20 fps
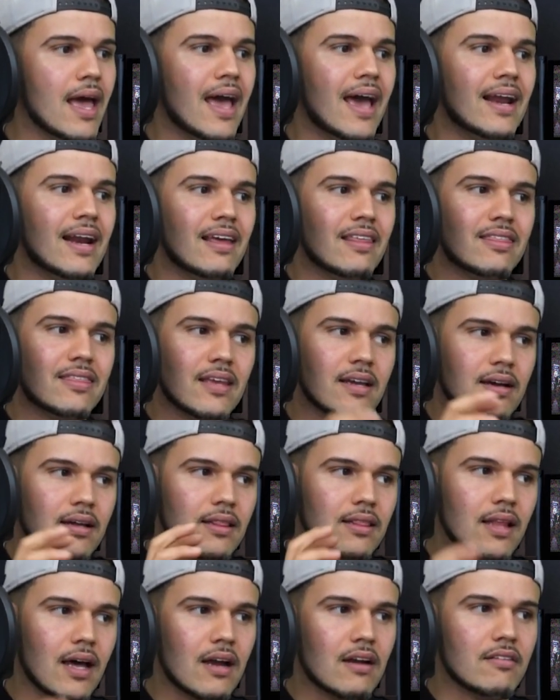And I think a
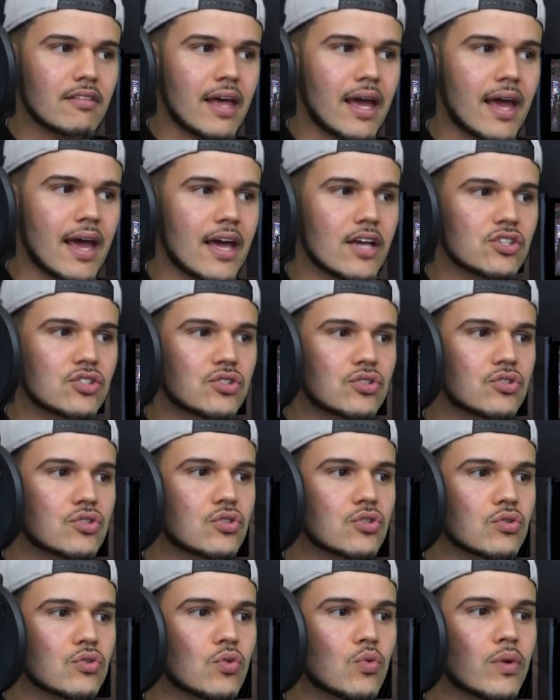lot of that has to
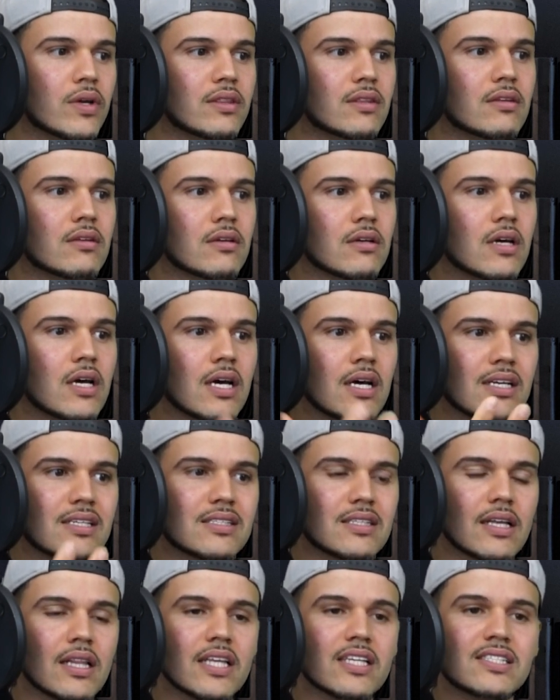do with the
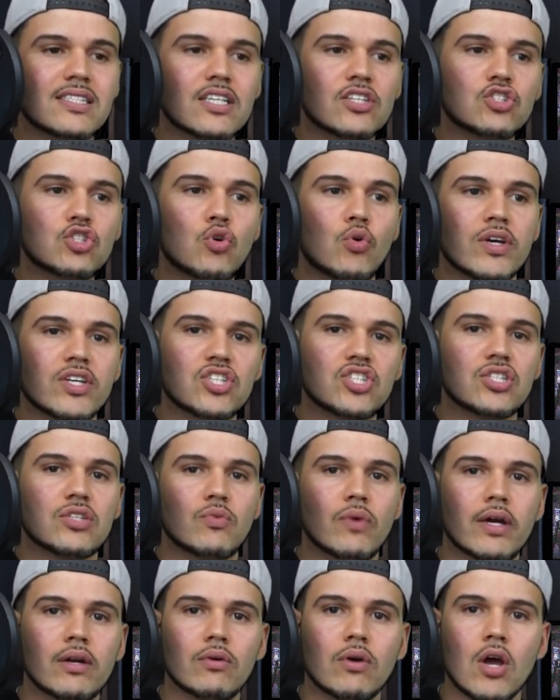stylistic choice she
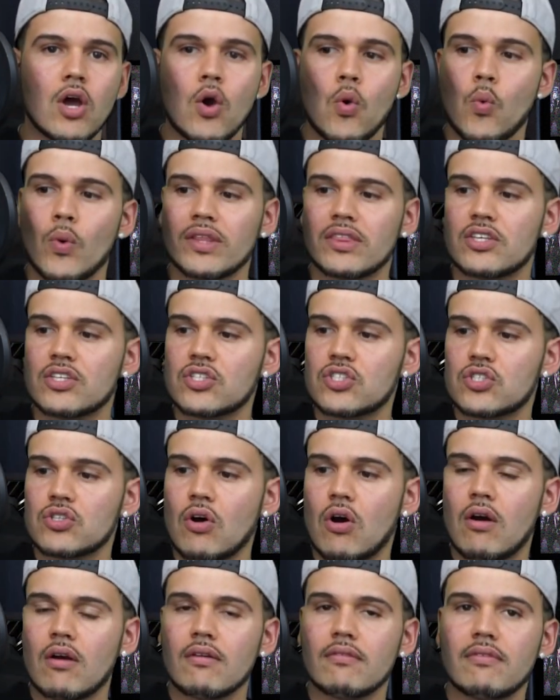went with this
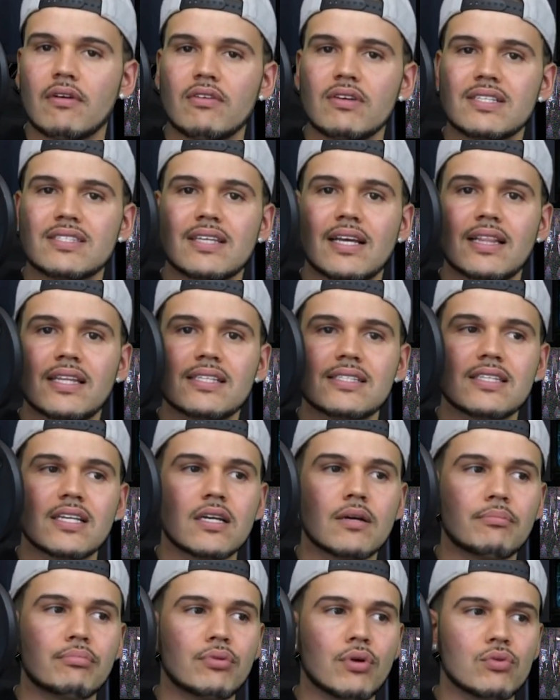song. Very stylistic
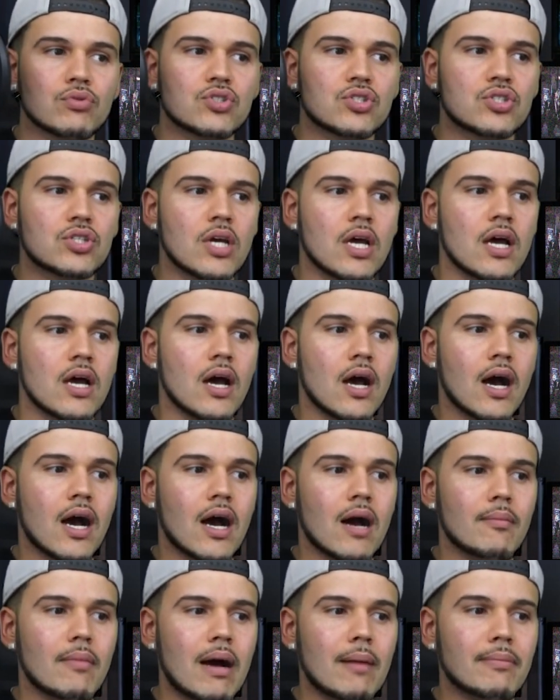approach.
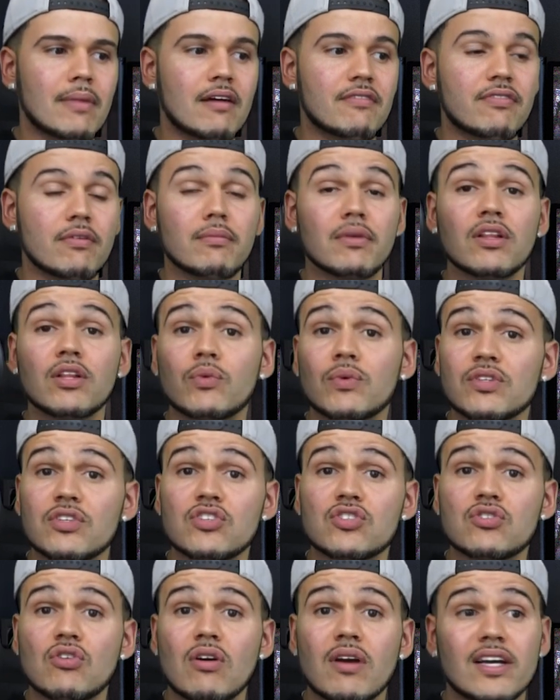I'm not familiar with
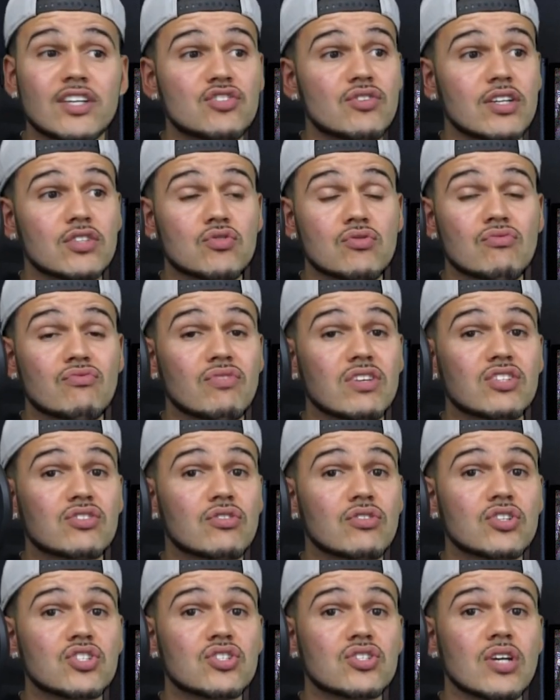this song. I tried doing
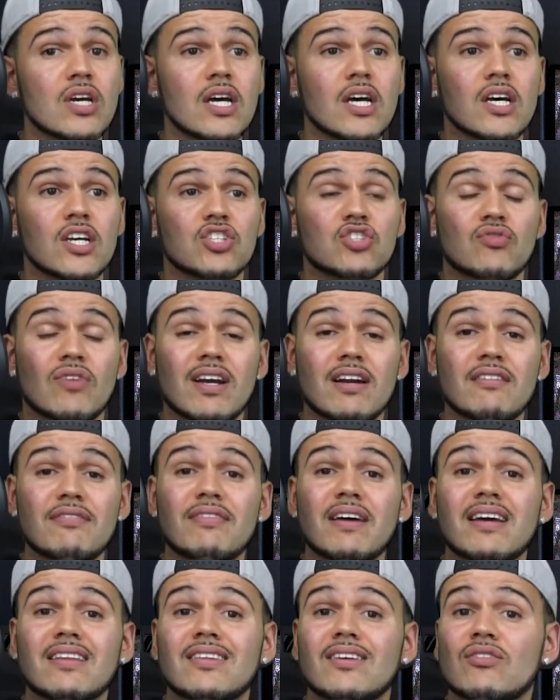research, trying to
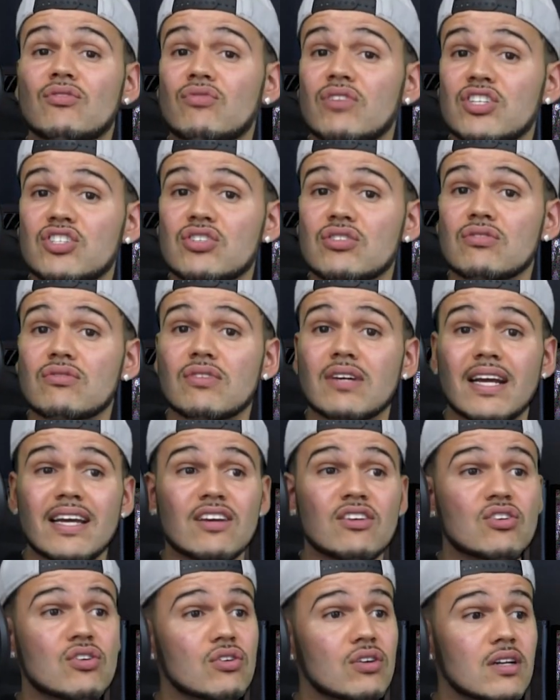find the original, and I
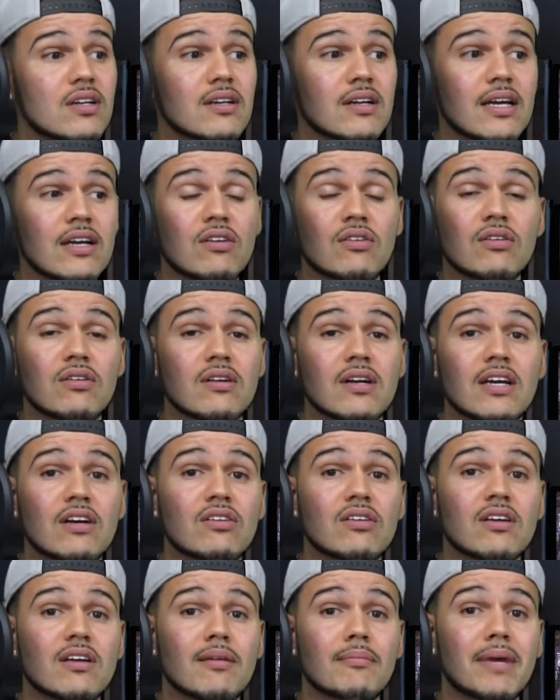couldn't
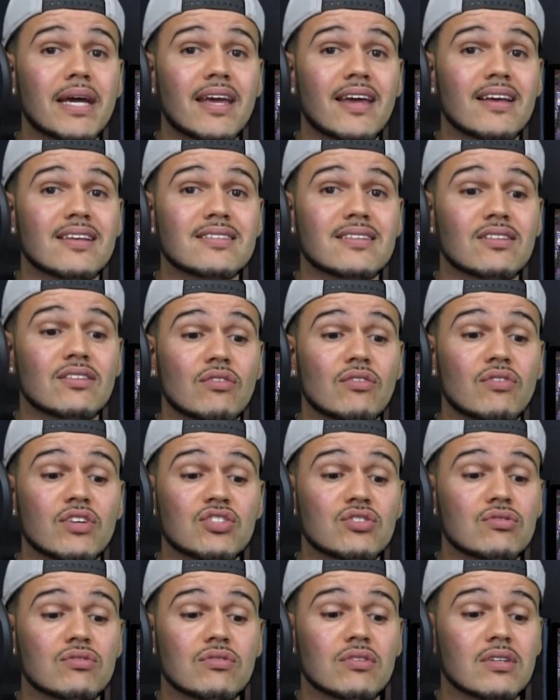get my hands
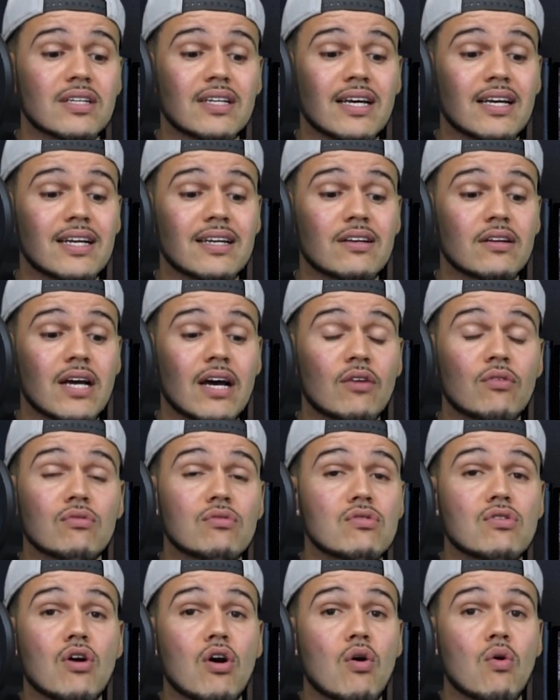original, and I
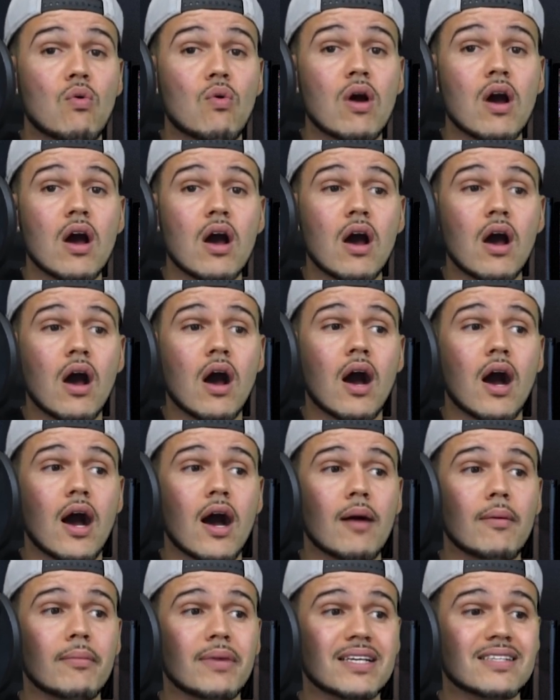don't know
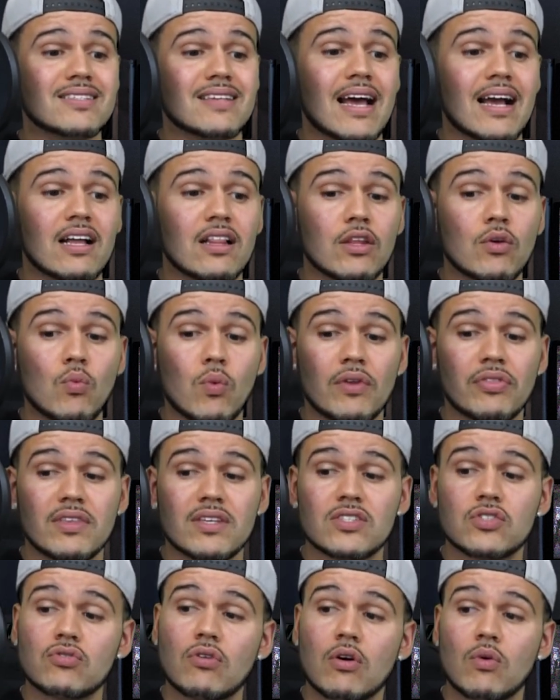exactly what
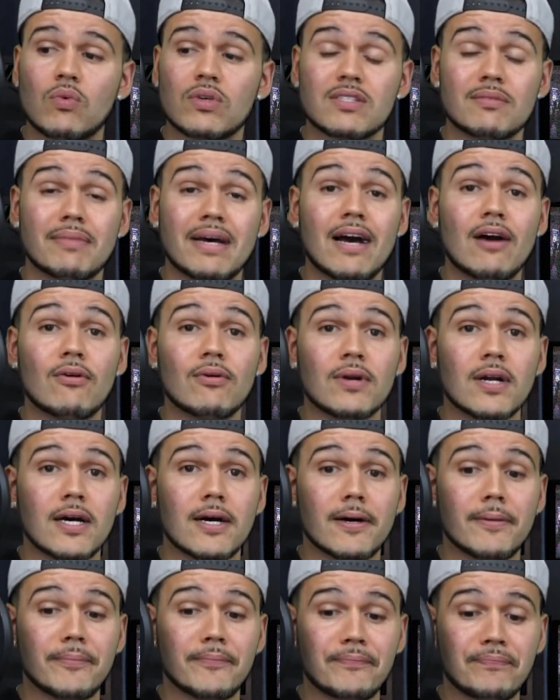this song was about.
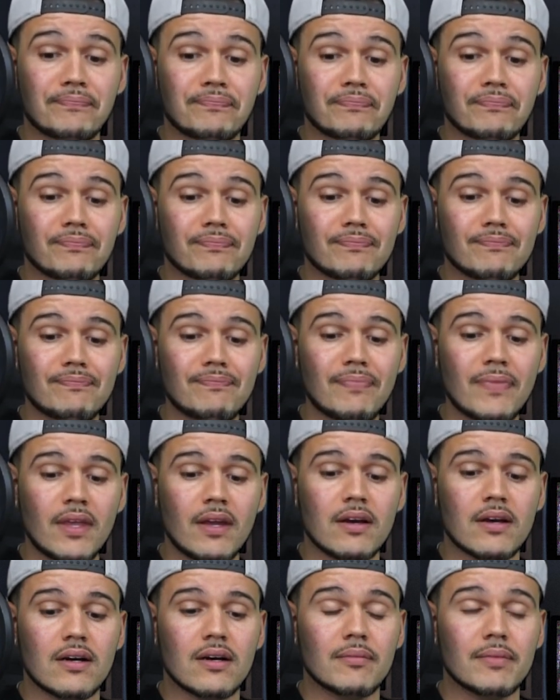
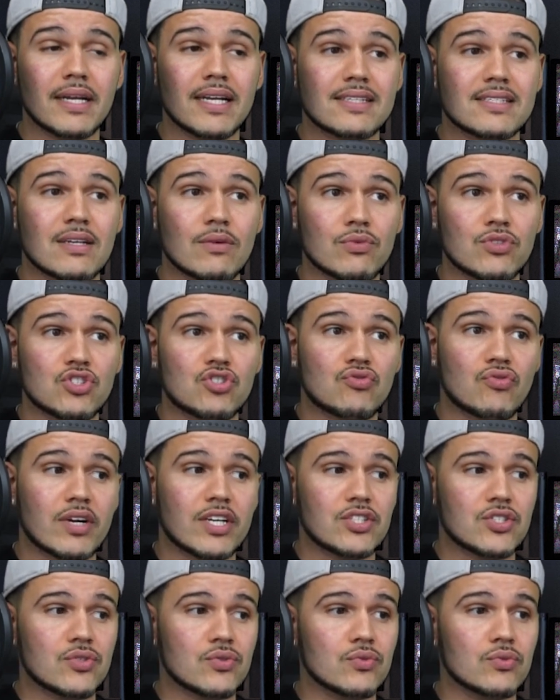As I was
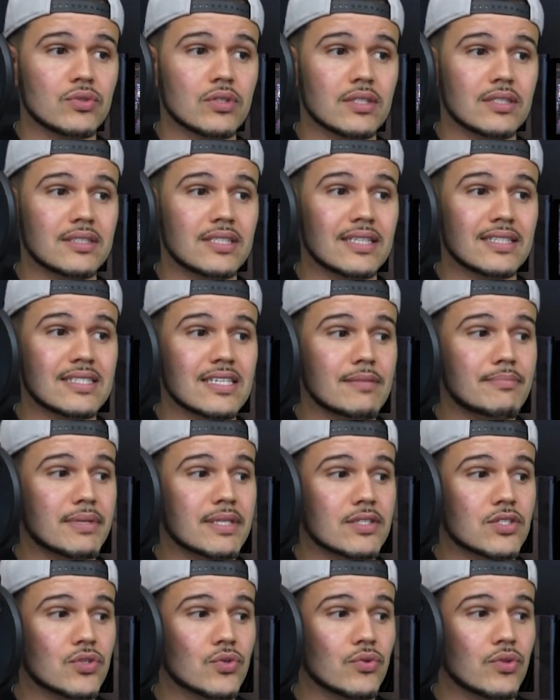trying to dig deep
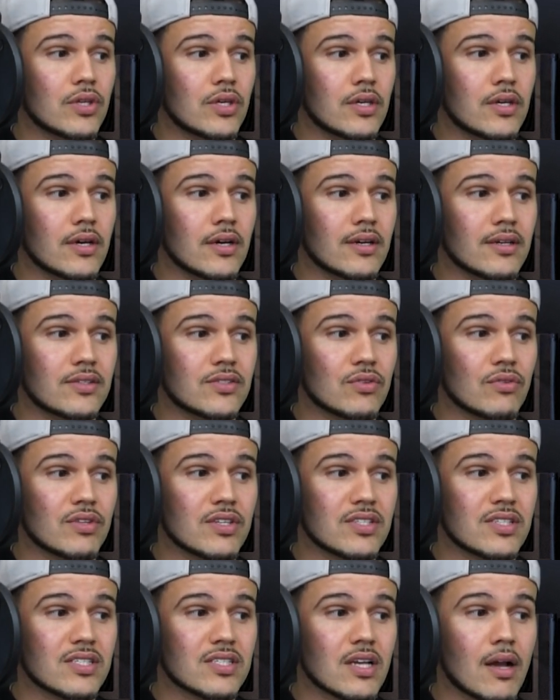into the, so
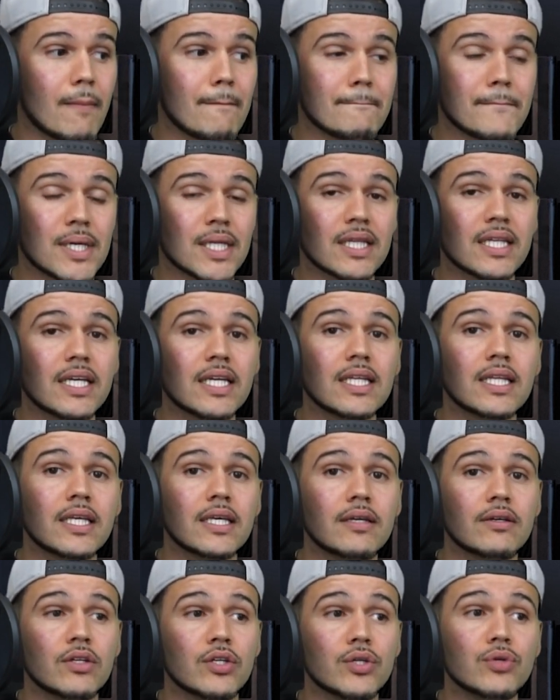this is
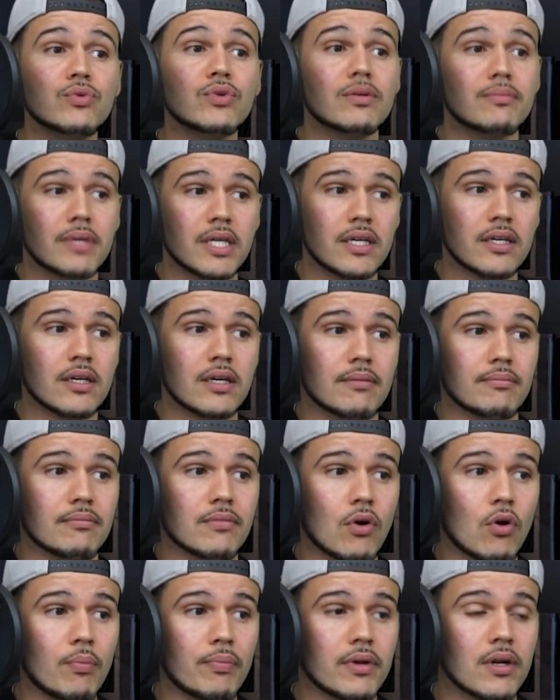completely new to me.
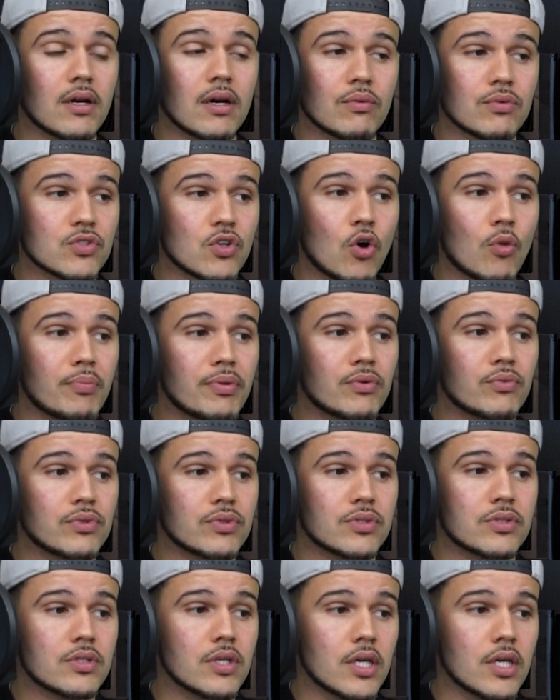I was open with,